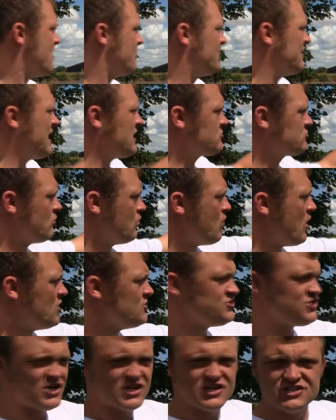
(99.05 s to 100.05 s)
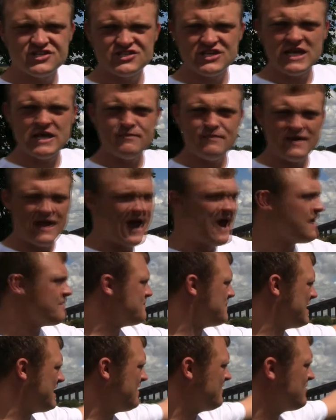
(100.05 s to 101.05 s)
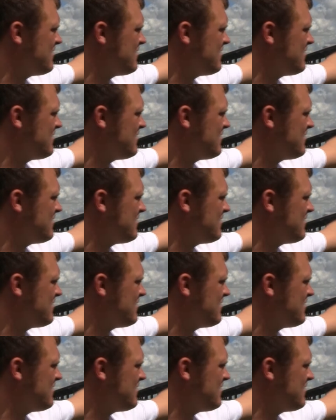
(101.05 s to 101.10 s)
The actual ones you can see behind me